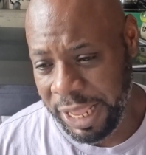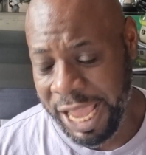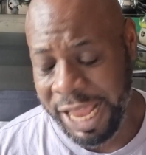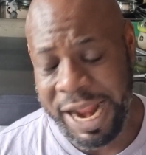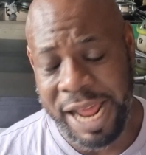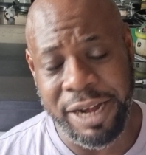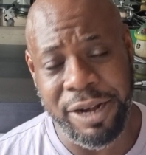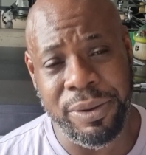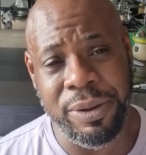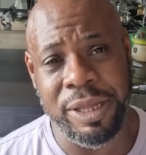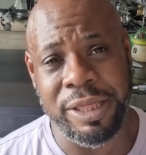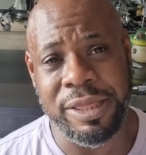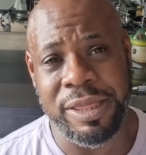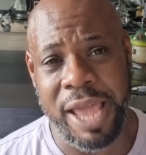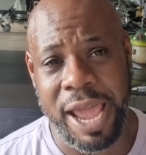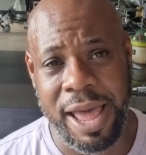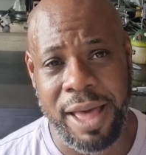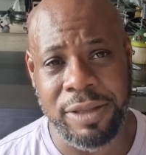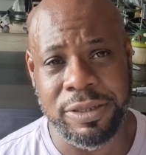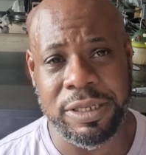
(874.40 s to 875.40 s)
And I do
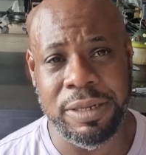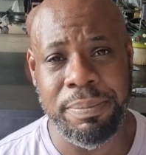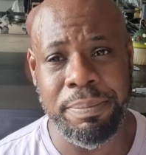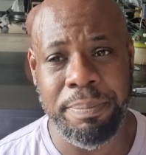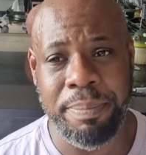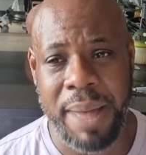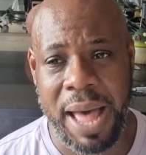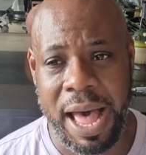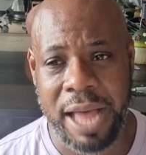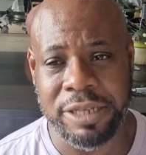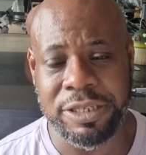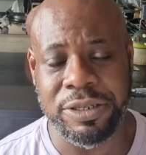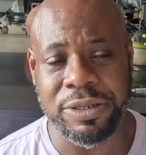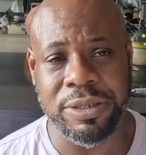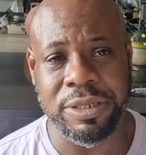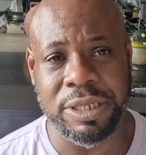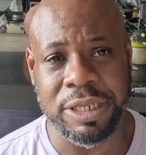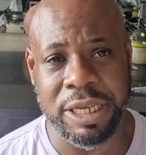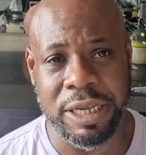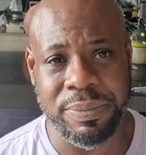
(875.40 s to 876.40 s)
1,000
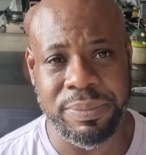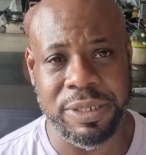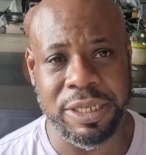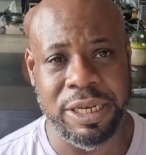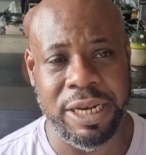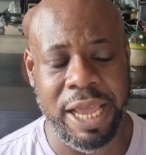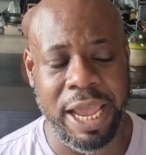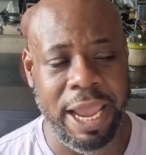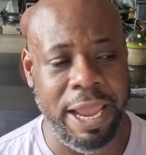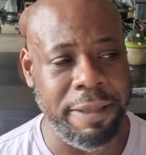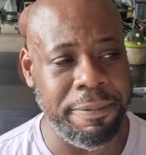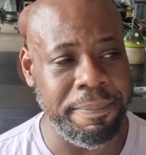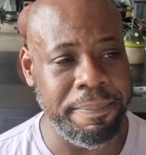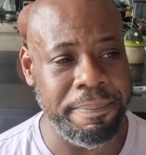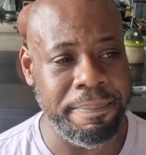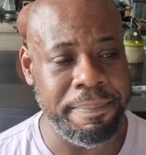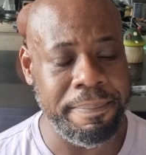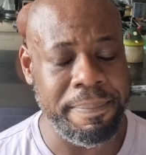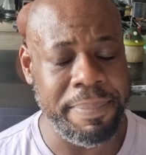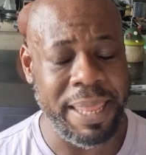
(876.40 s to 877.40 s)
boxer skips a day.
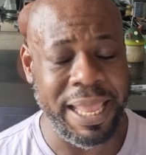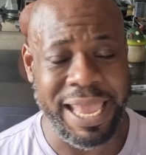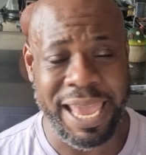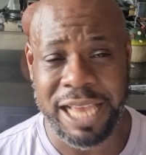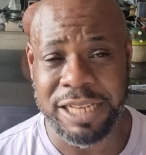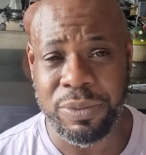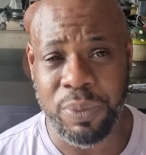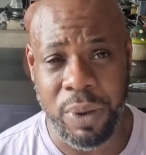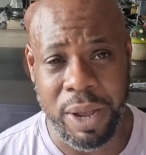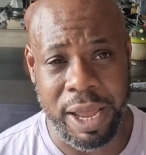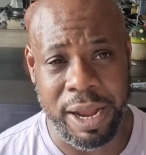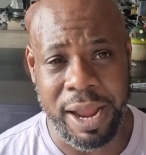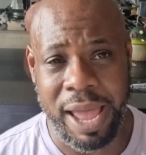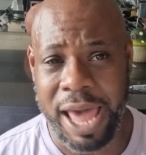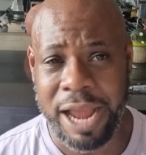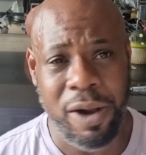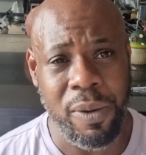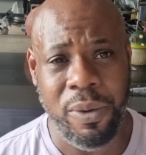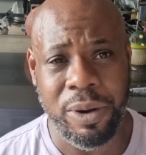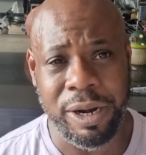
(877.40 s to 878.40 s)
Guess what?
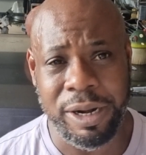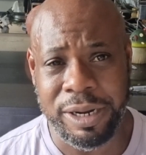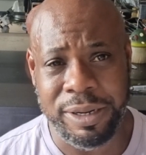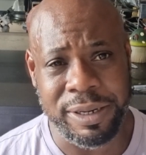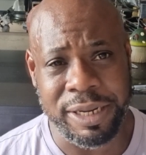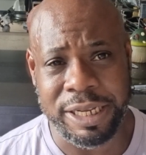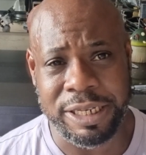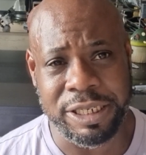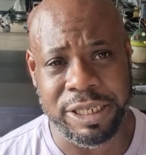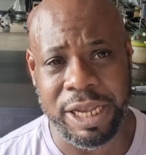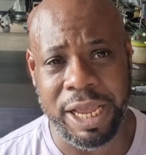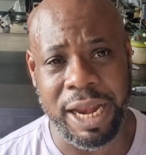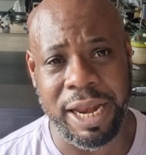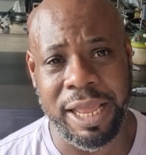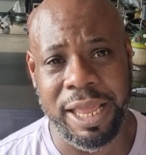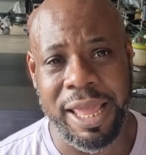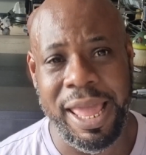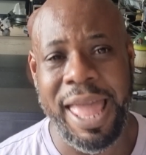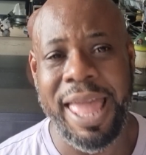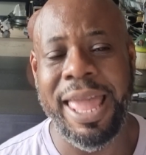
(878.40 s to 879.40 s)
I don't want to do that shit.
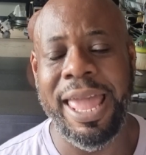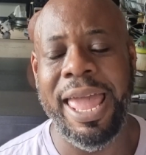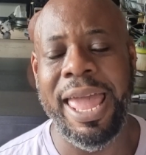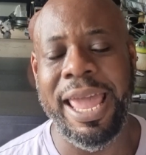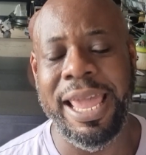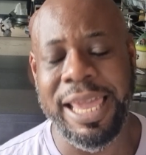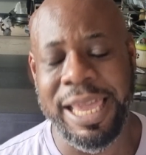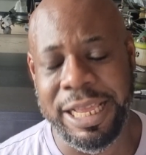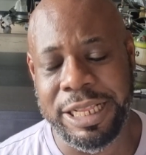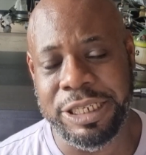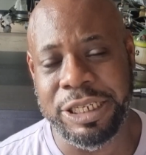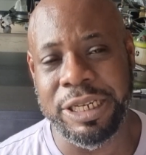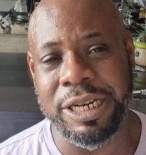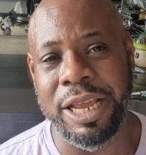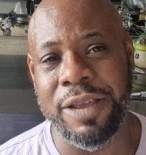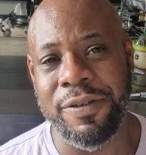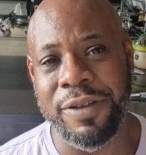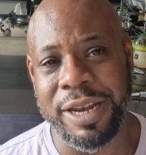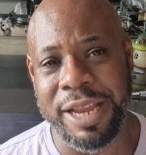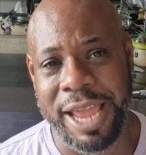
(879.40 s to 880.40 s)
Each
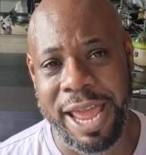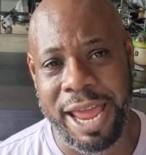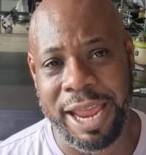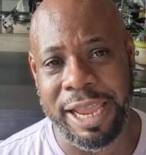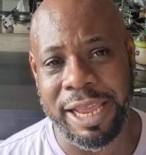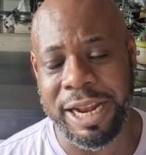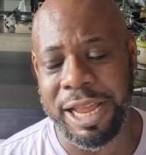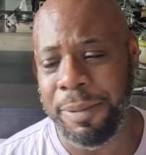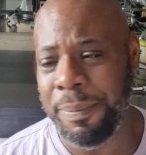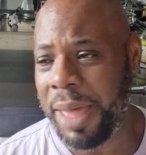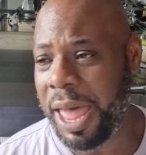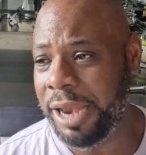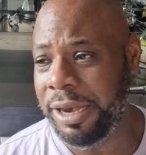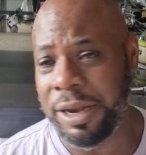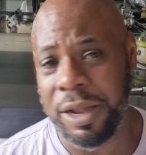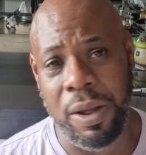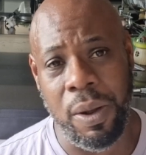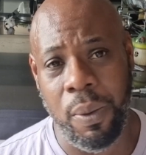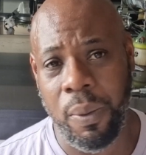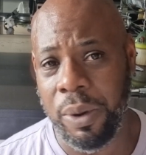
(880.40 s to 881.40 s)
and every day I get up, I
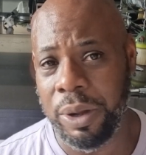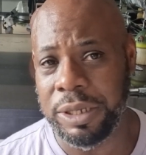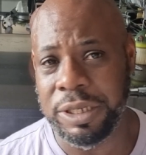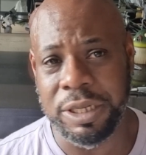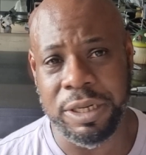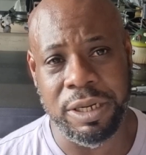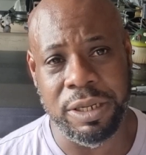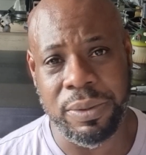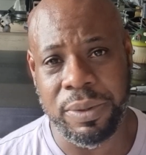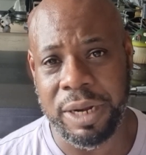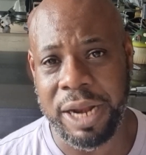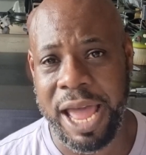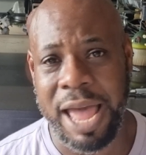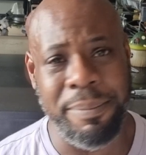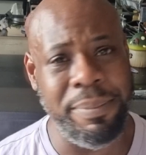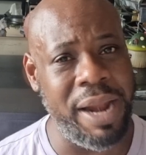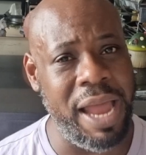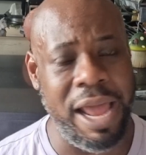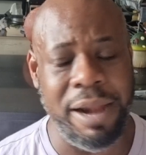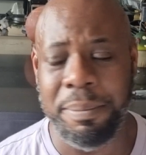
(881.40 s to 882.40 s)
don't want to do it.
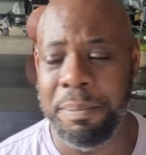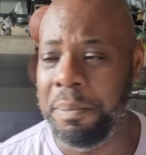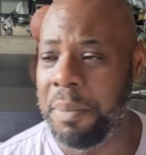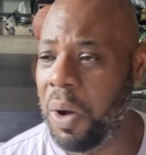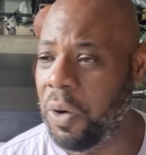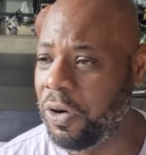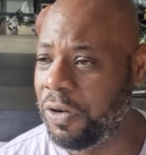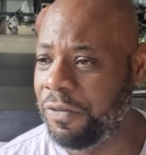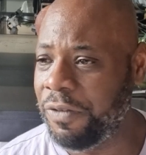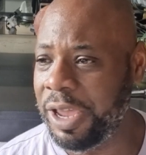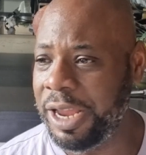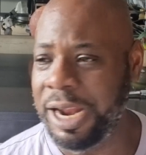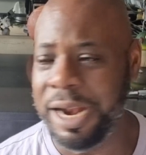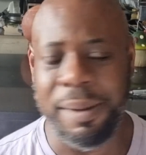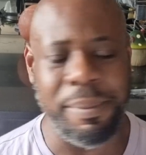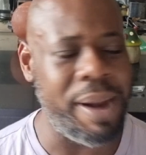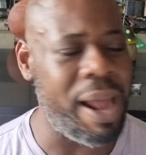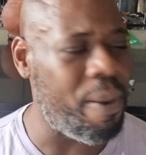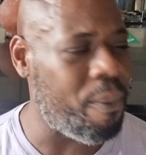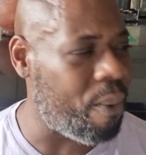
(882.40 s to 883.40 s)
I'm not motivated.
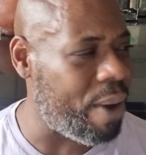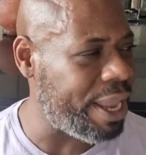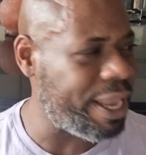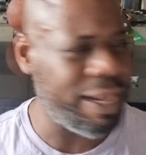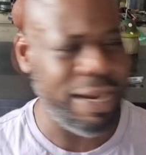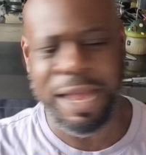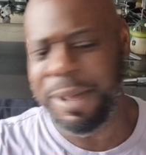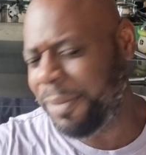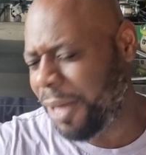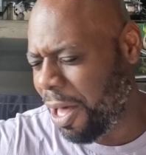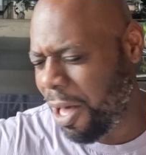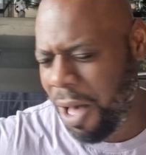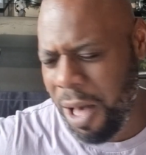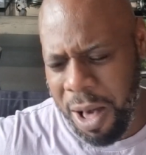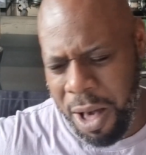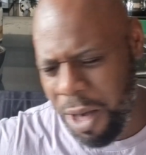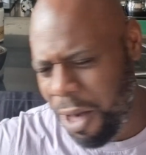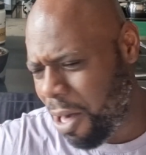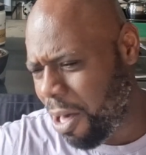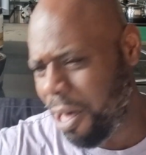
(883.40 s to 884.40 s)
I'm not waking
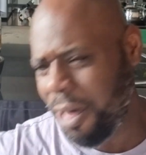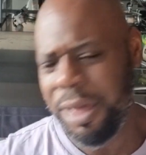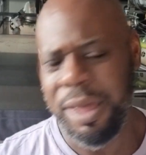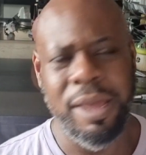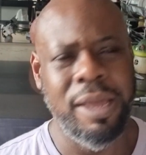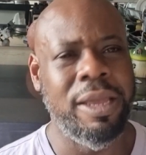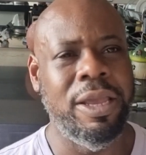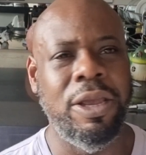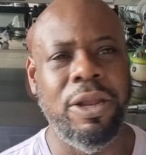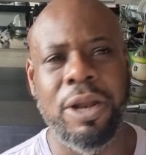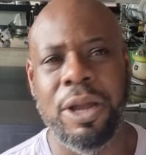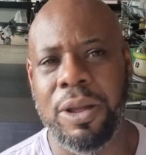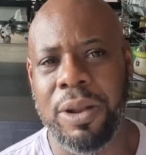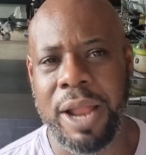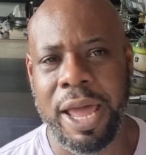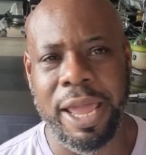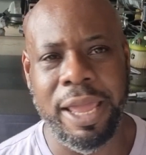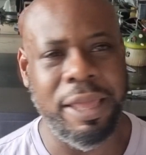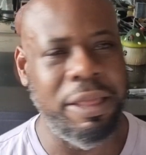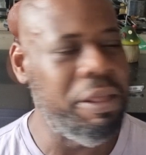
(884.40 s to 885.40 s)
up, you know,
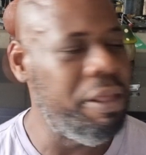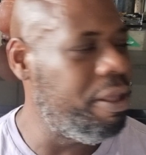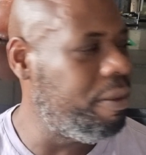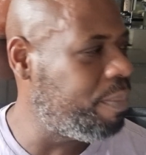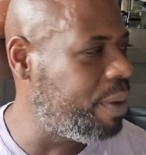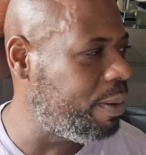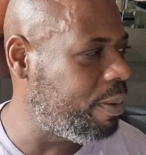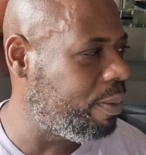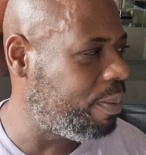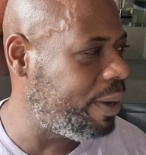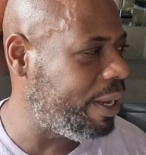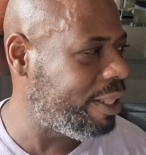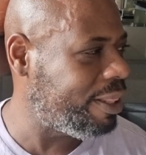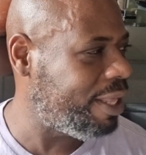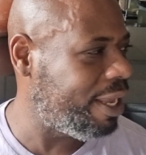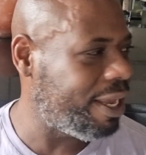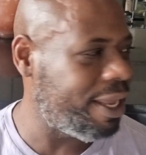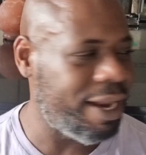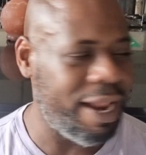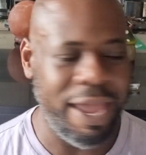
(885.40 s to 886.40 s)
like people be
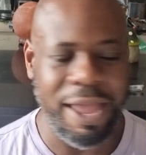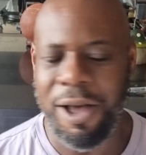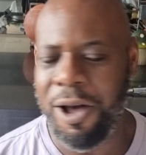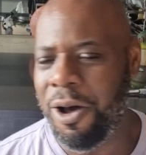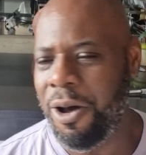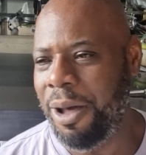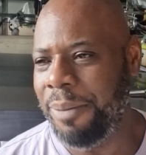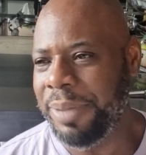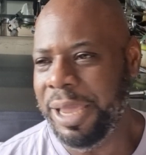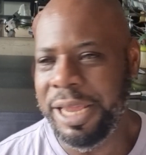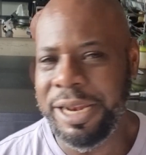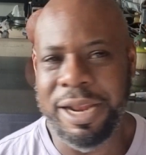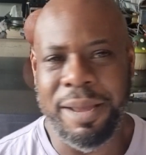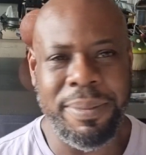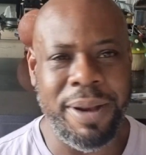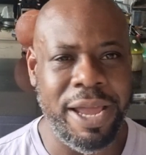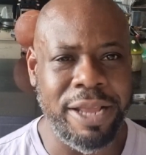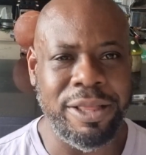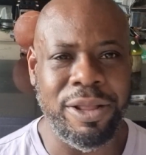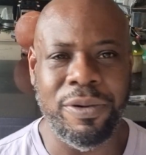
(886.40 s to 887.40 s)
thinking like, oh, I'm getting
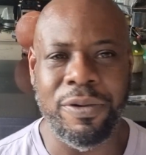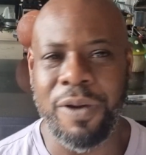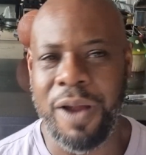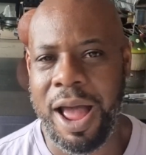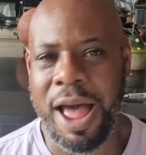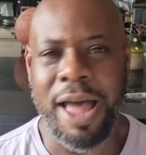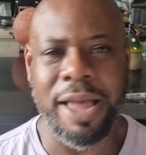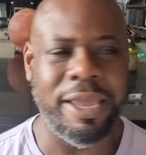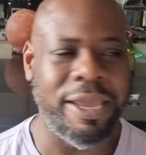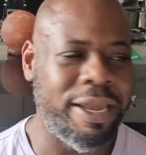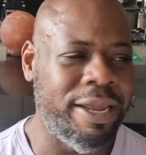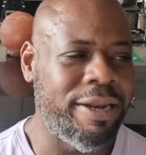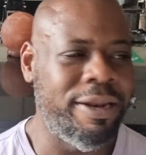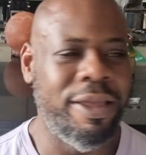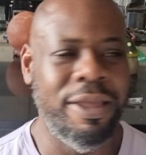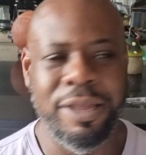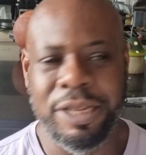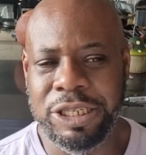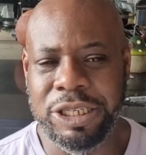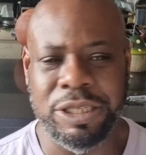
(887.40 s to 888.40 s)
up like The Rock and
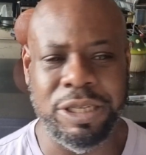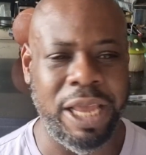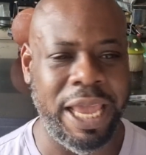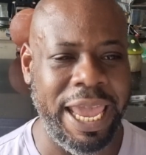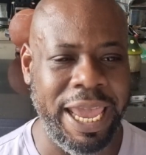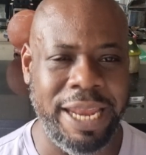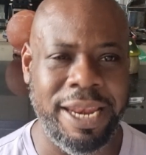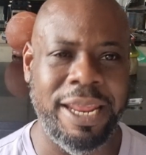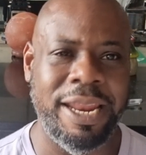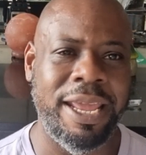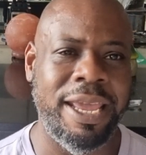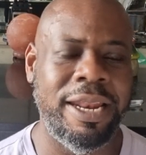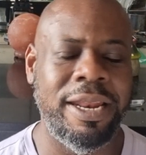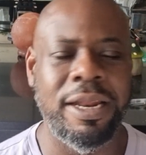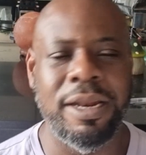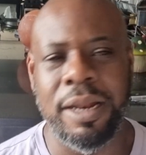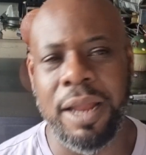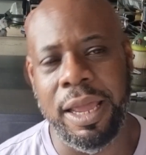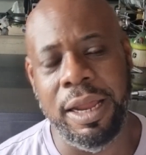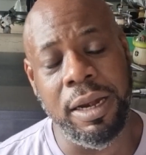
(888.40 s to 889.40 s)
just hitting
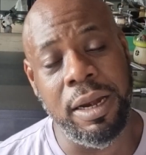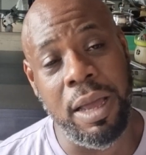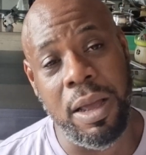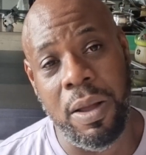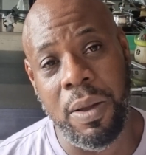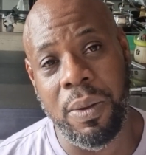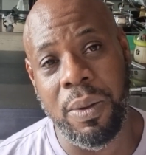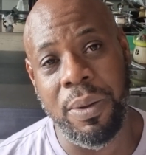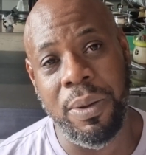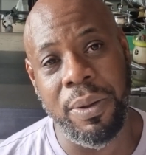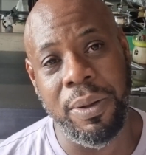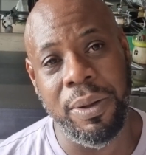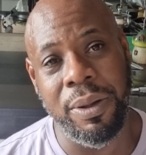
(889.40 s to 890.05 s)
it. Like, no.